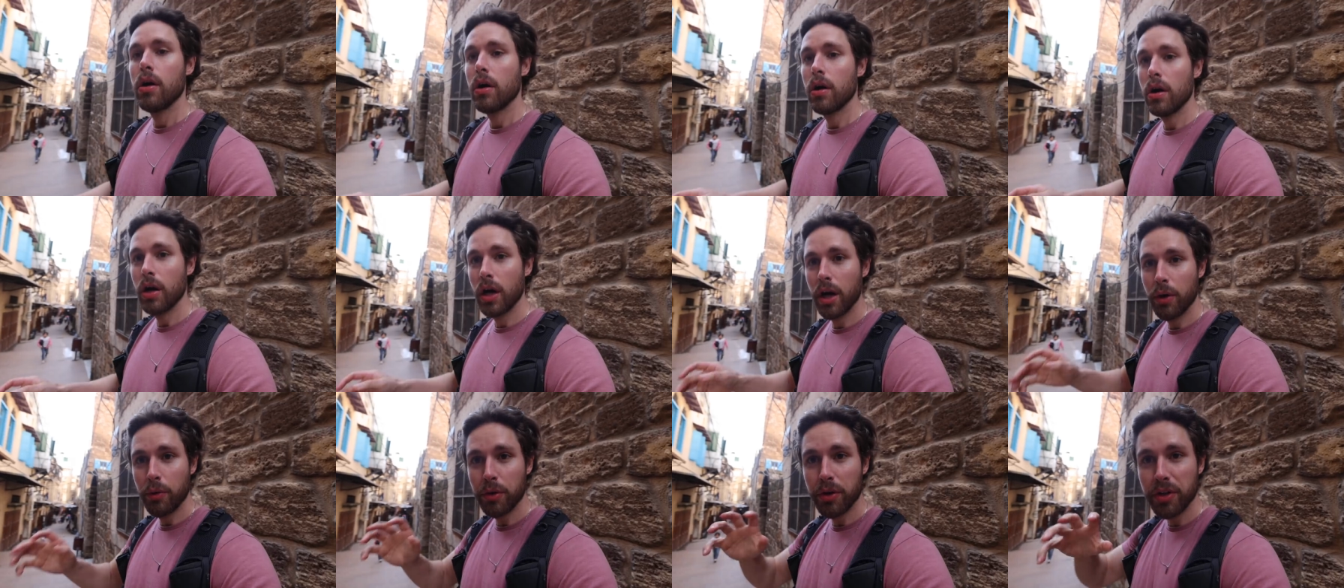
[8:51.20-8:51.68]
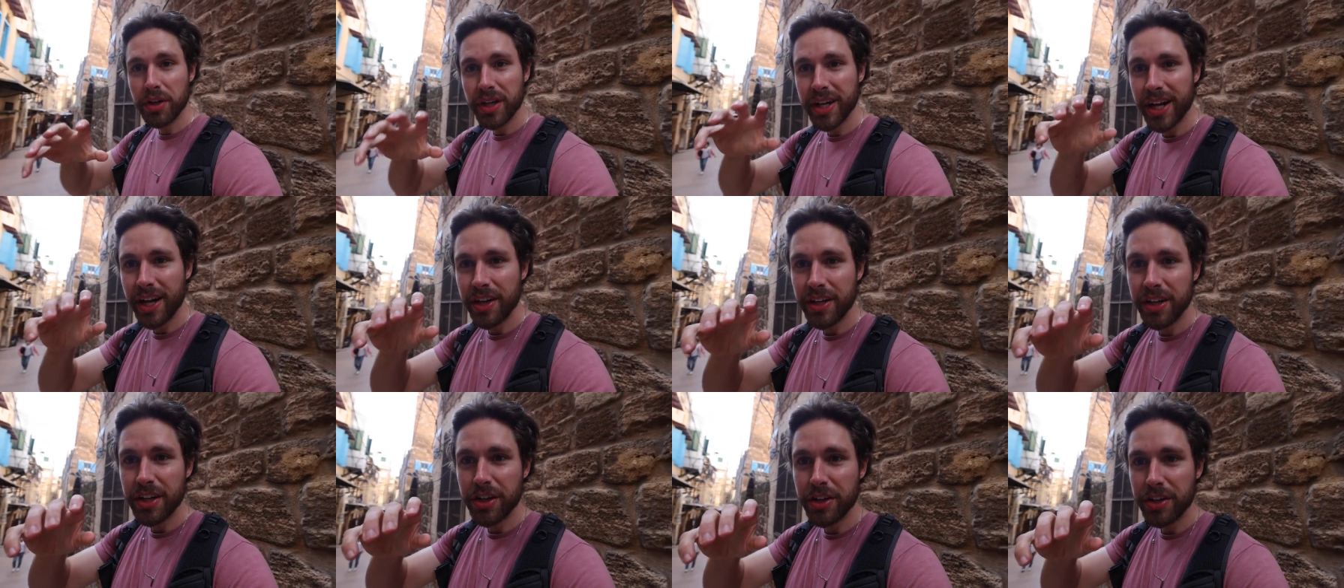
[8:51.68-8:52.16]
All right, we're gonna get
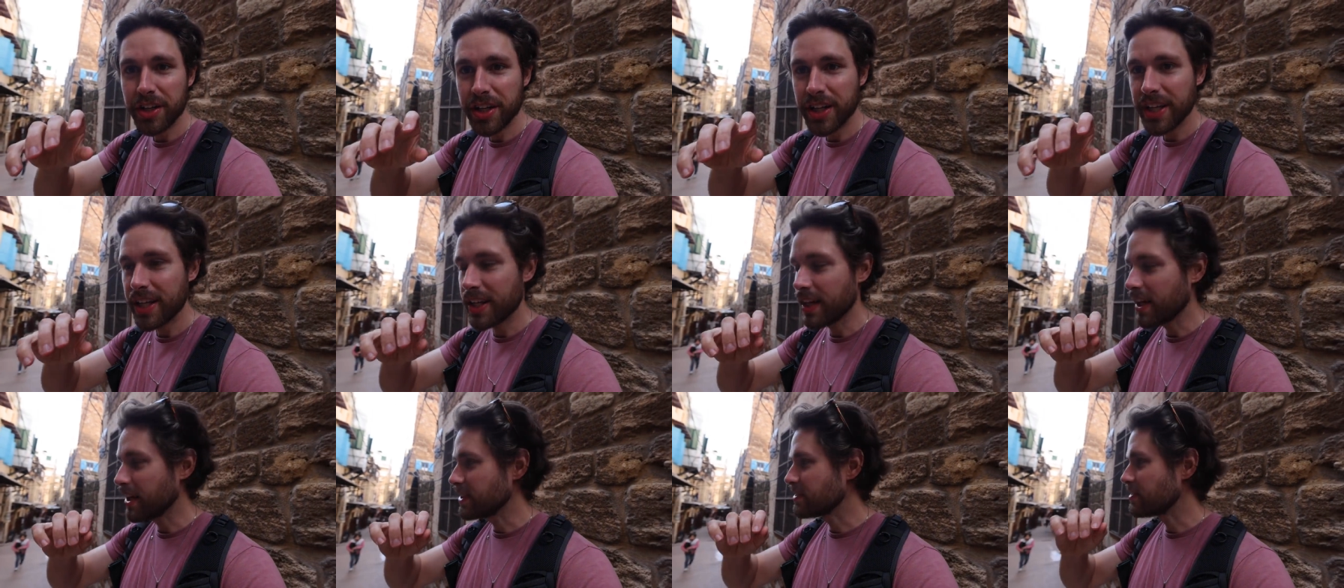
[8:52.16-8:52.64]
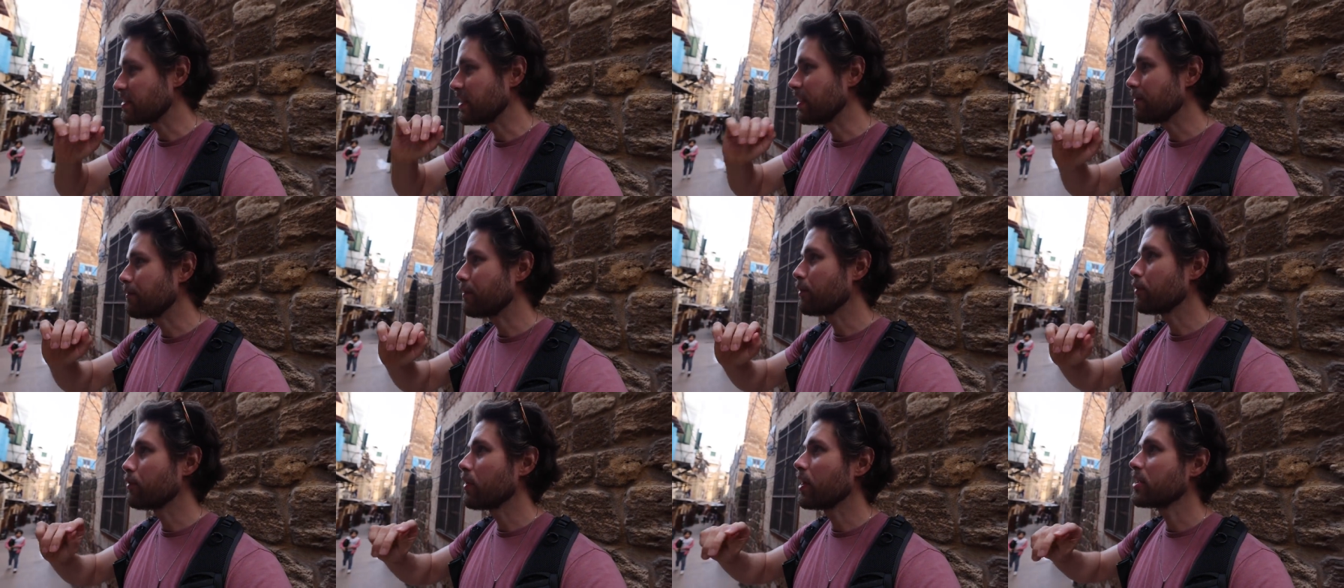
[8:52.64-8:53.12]
out of here and hit a
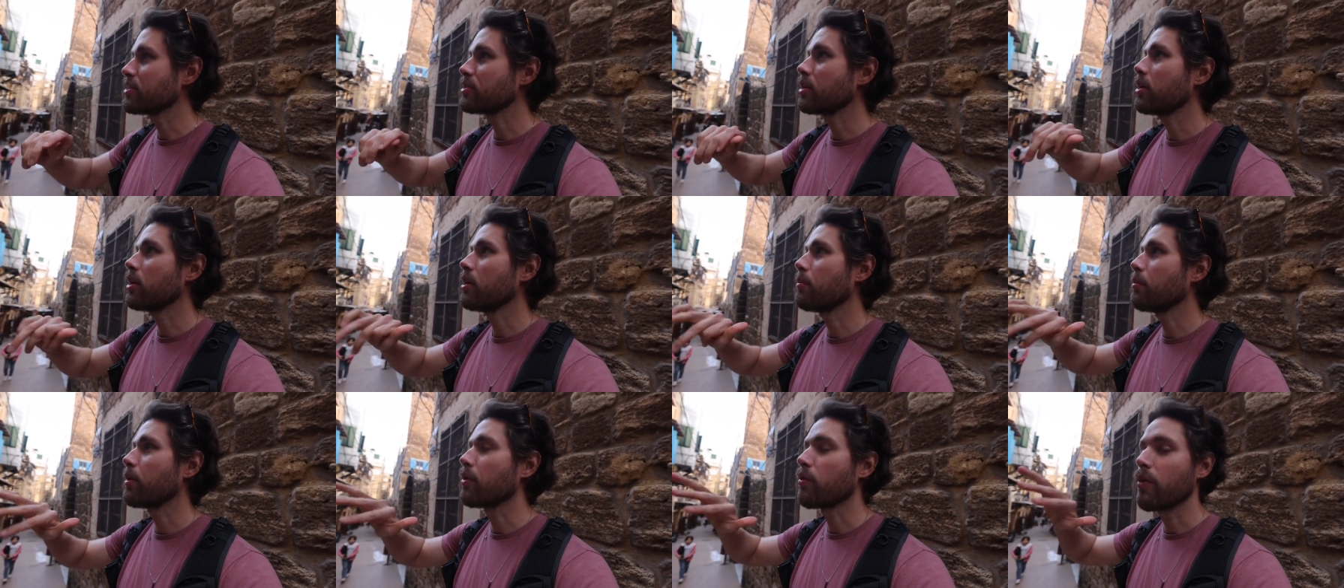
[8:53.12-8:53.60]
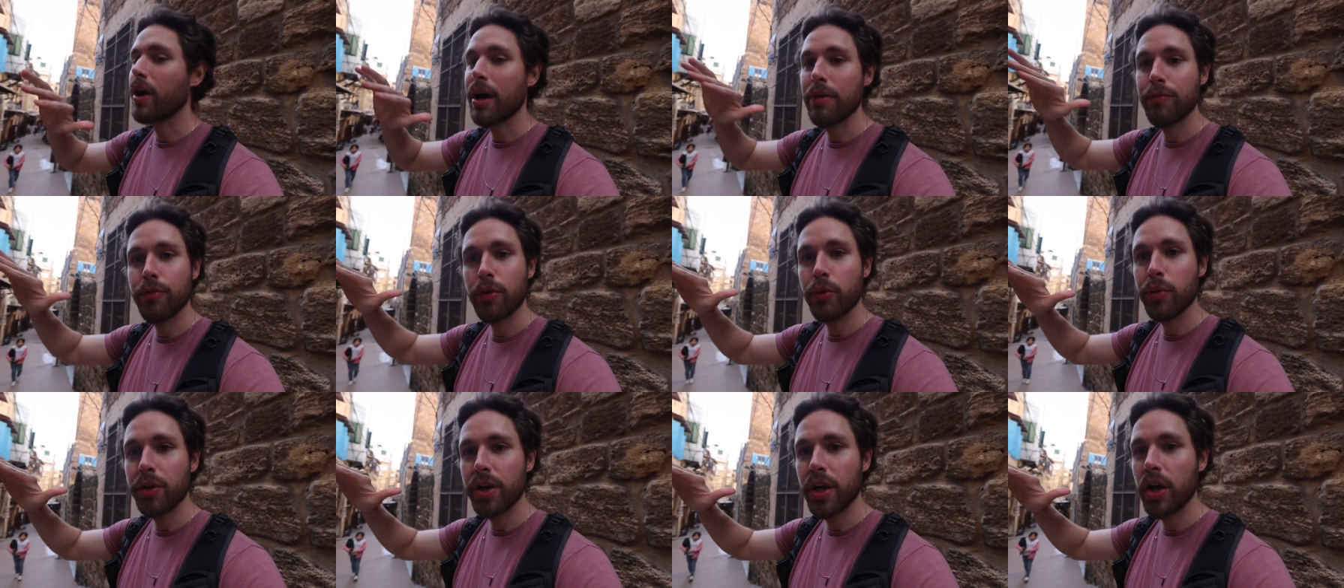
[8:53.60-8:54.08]
seafood restaurant, but right
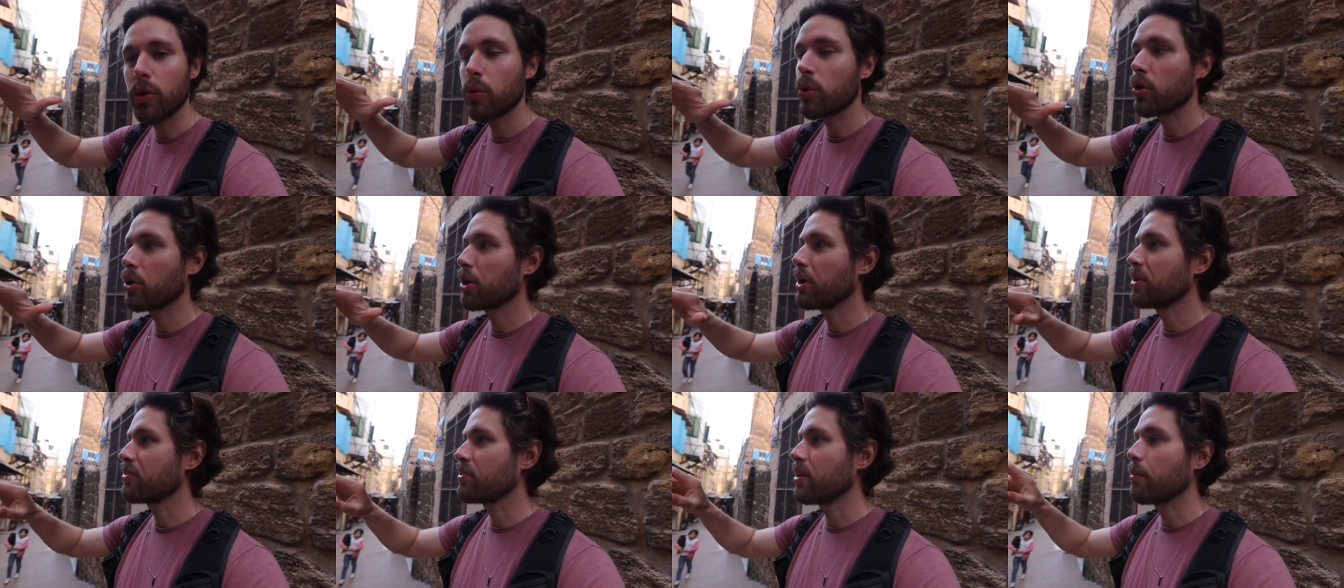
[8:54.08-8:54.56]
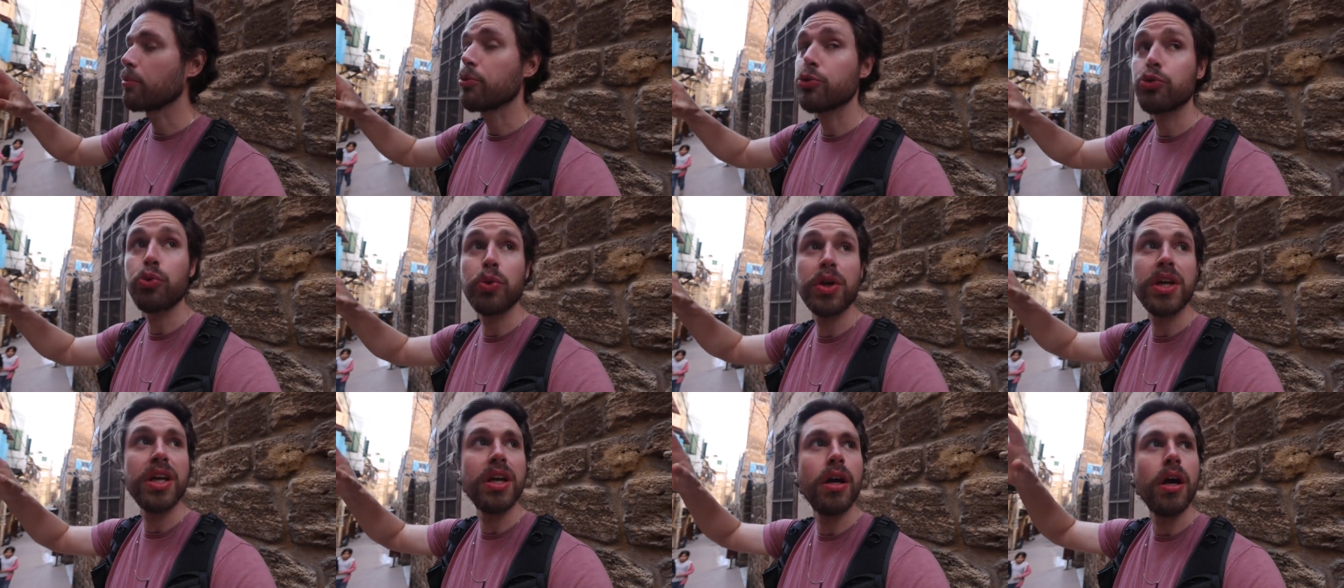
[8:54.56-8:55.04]
before we go, we're gonna get something
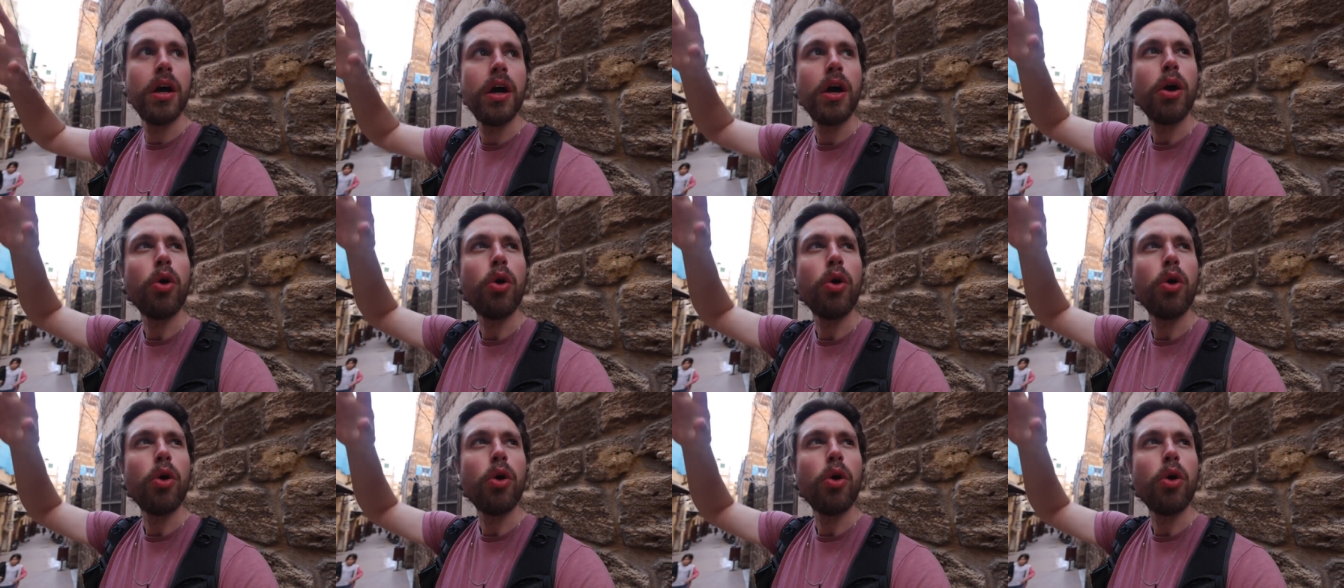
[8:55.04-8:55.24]
sweet.